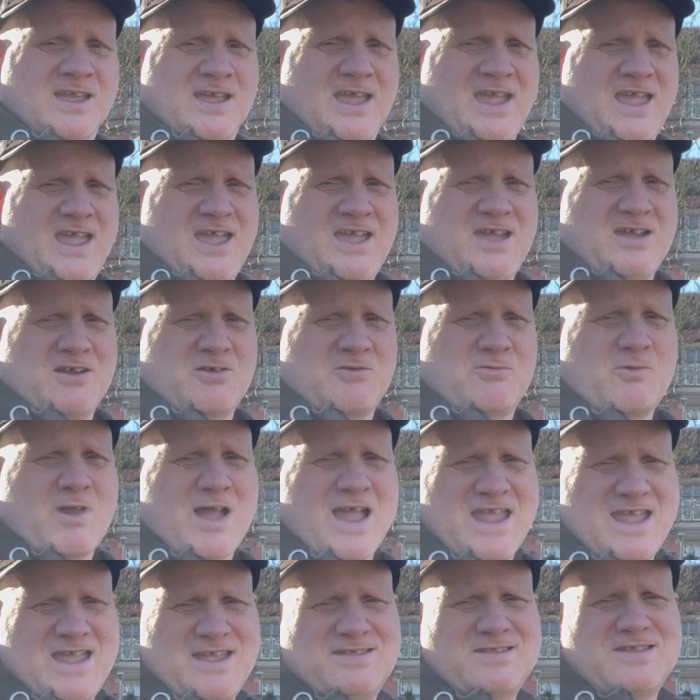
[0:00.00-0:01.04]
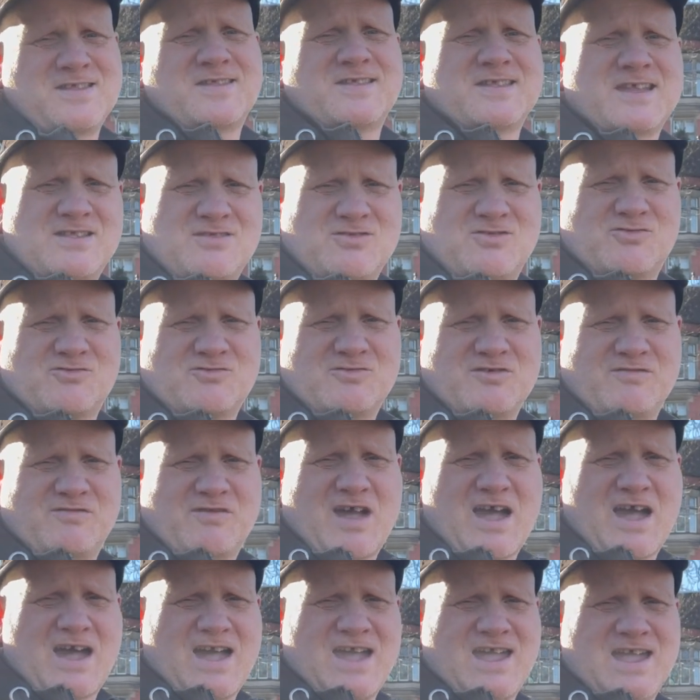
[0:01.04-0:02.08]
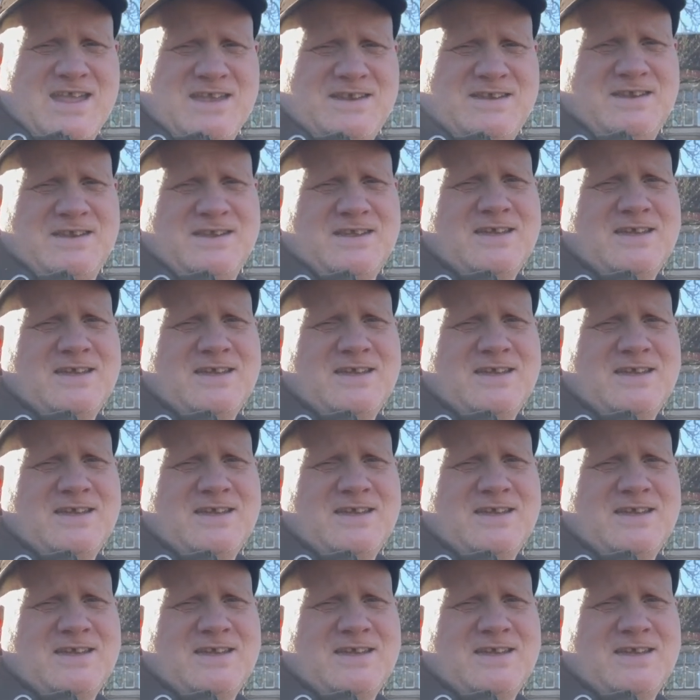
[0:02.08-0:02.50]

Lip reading: here, right in the centre of Hyde